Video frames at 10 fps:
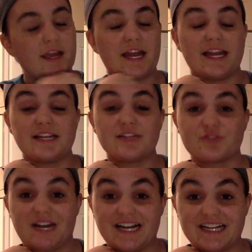and a
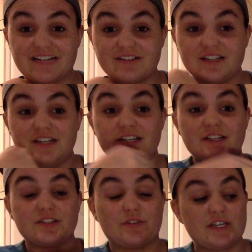triangle.
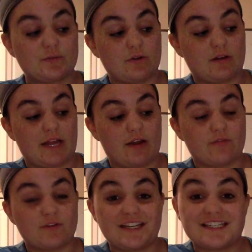So this would allow
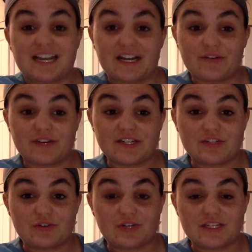for the second grade
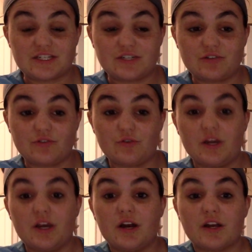students to
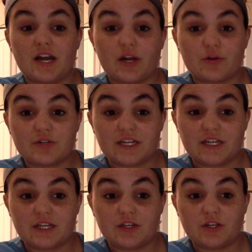not
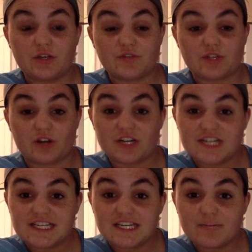only use their
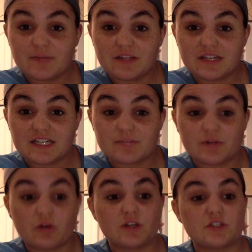artistic abilities, but
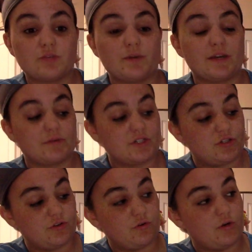also be able
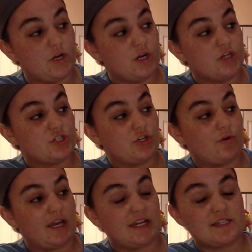to
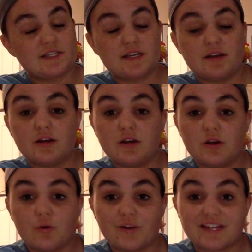showcase
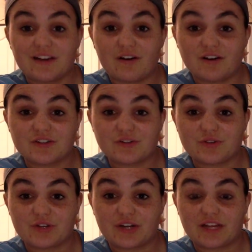what they are also
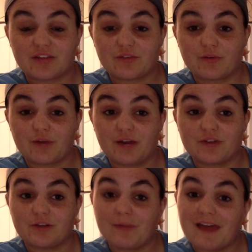learning throughout
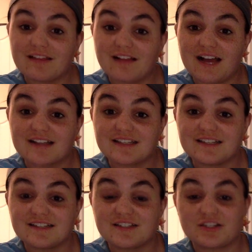their math
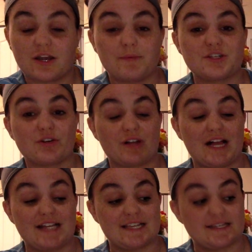classes, geometry
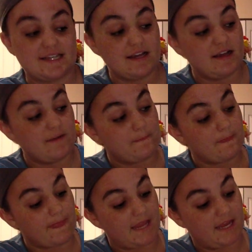classes,
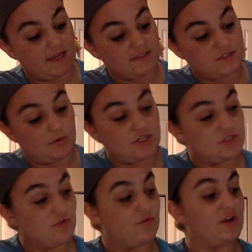and so on and
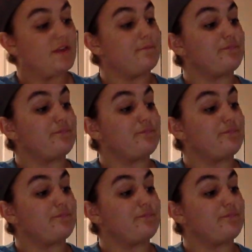so forth.